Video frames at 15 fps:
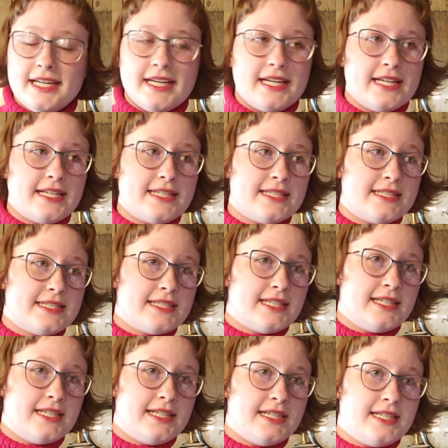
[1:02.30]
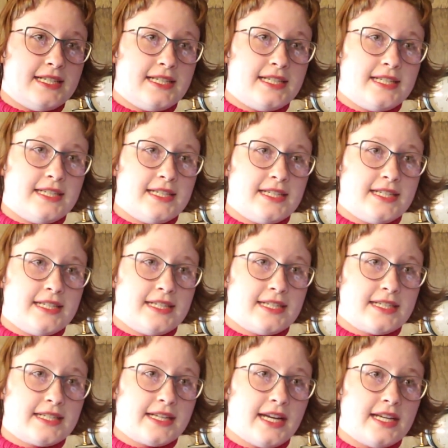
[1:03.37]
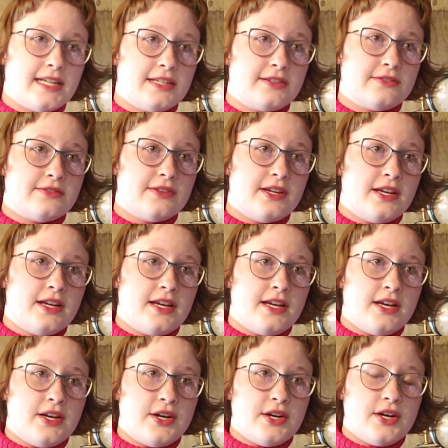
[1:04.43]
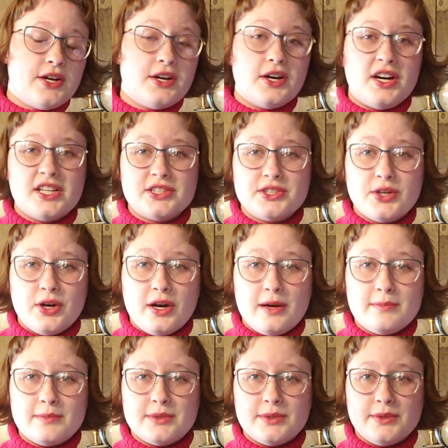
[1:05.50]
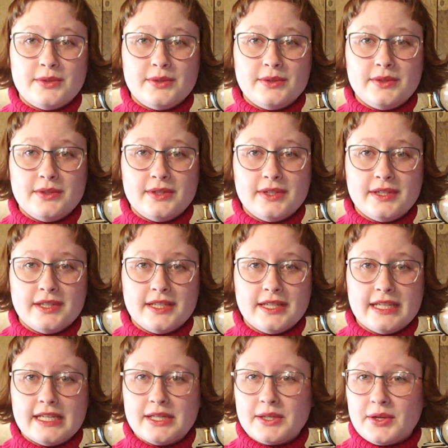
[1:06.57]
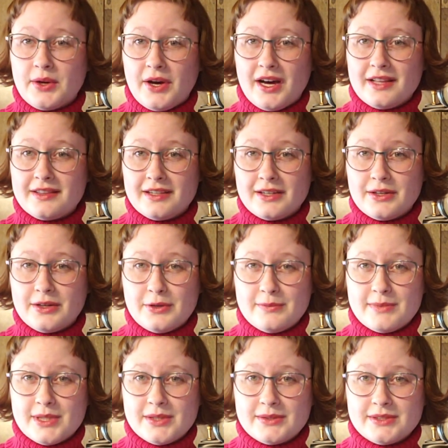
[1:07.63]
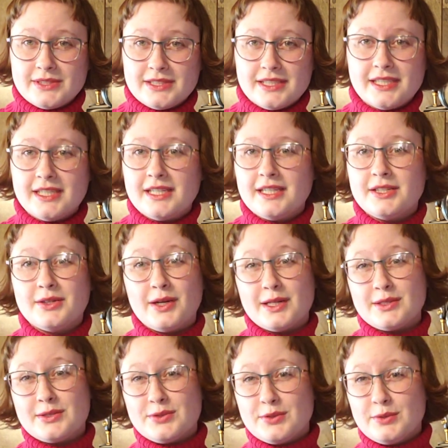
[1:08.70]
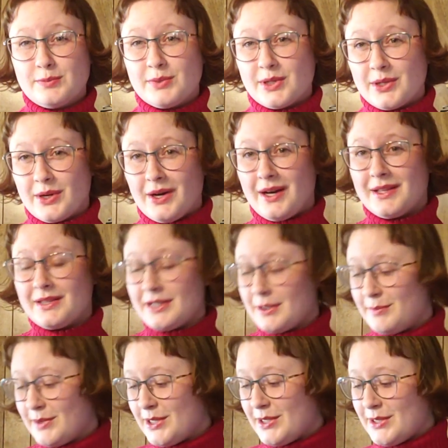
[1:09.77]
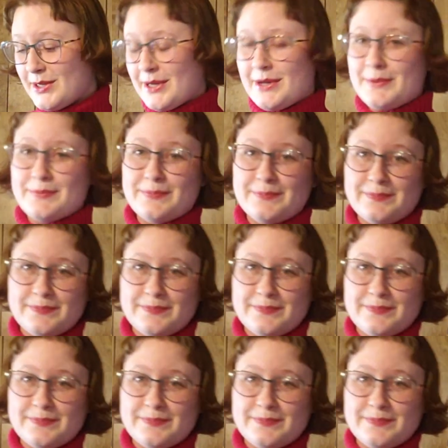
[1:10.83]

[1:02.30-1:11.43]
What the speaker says: and kind of autumnal and gothic almost. Not super gothic, but you know.